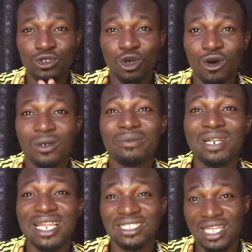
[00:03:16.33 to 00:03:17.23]
your
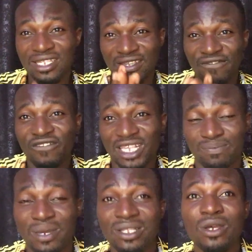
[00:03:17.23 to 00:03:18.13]
real estate
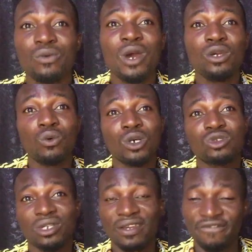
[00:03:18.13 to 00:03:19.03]
investment, where you want
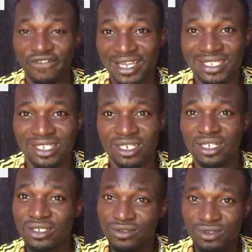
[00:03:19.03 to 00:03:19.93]
to invest
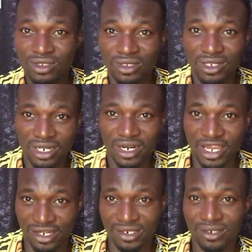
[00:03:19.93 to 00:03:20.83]

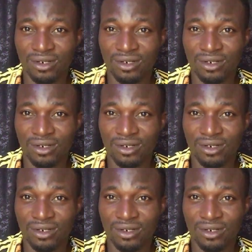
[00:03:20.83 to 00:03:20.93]
in.